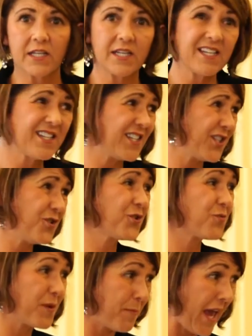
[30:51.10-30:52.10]
it's
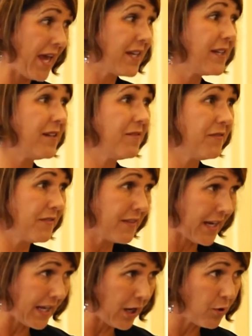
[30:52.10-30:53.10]
just repetitive
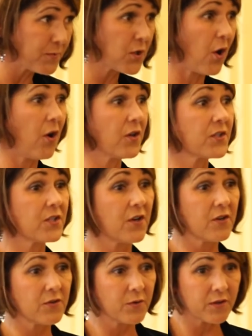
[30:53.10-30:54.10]
that helps
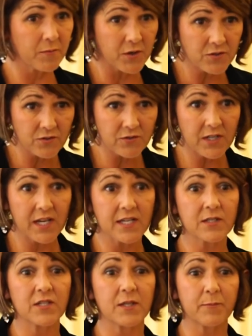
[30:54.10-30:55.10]
also with emotional
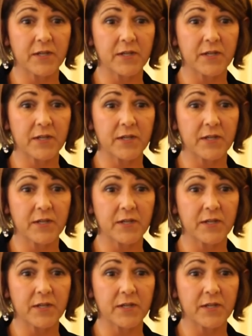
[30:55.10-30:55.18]
tags